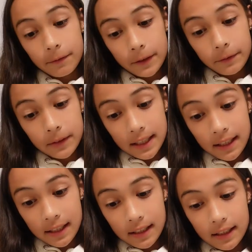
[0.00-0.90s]

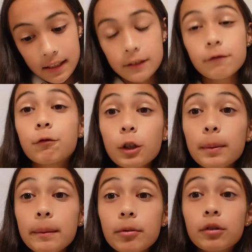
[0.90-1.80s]
15 is for
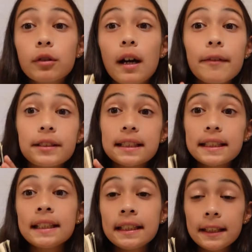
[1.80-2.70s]
people who have
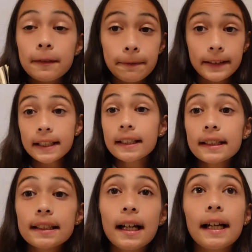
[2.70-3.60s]
stinky feet
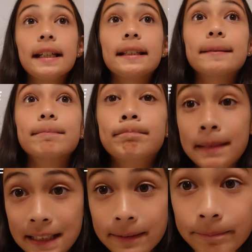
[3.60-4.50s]
like
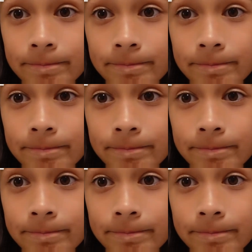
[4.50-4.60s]
me